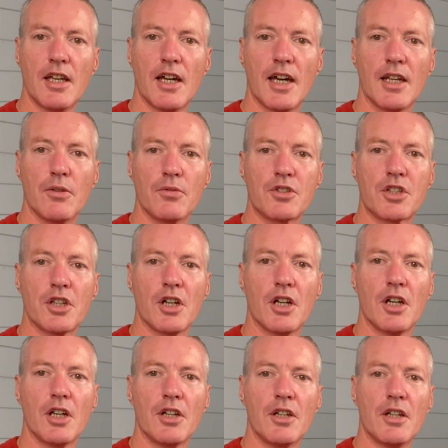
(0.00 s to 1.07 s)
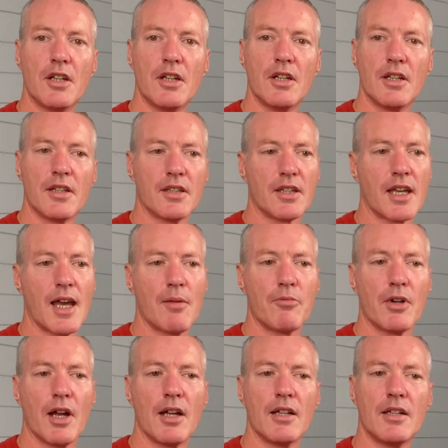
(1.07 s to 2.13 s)
and it will turn the
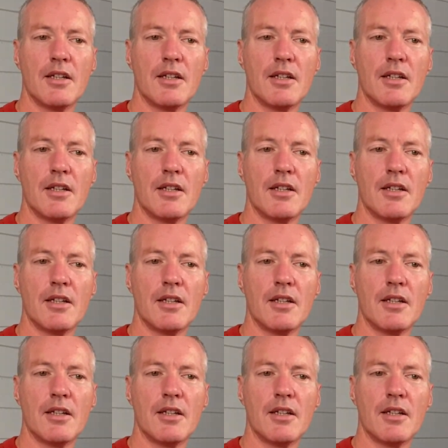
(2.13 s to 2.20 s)
camera